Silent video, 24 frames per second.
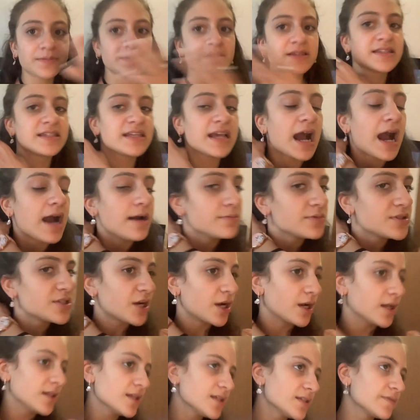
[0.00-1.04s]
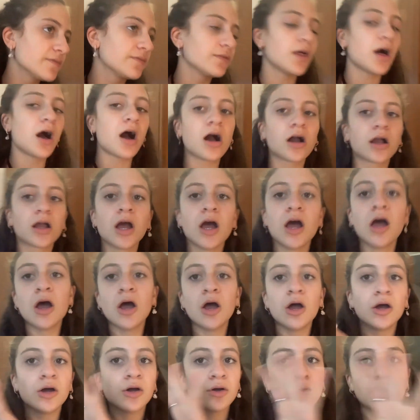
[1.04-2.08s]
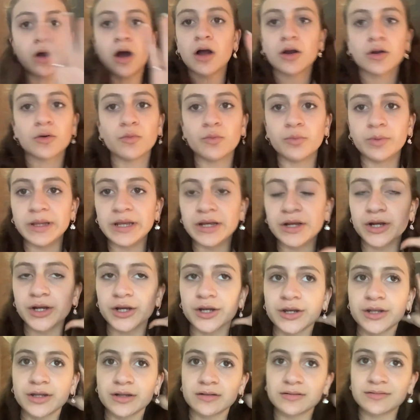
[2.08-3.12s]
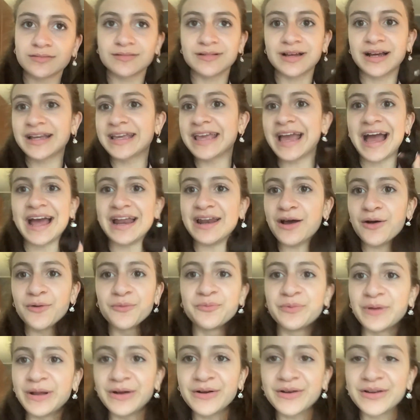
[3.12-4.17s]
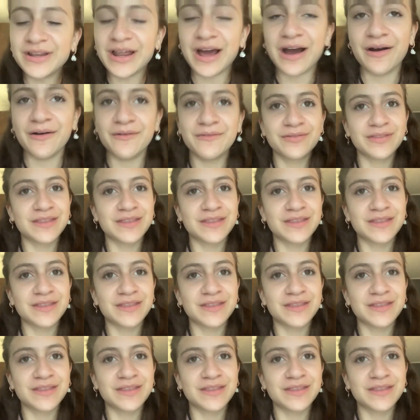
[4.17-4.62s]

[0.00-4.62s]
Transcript: It's Sia. I'm starting this vlog on a weird note.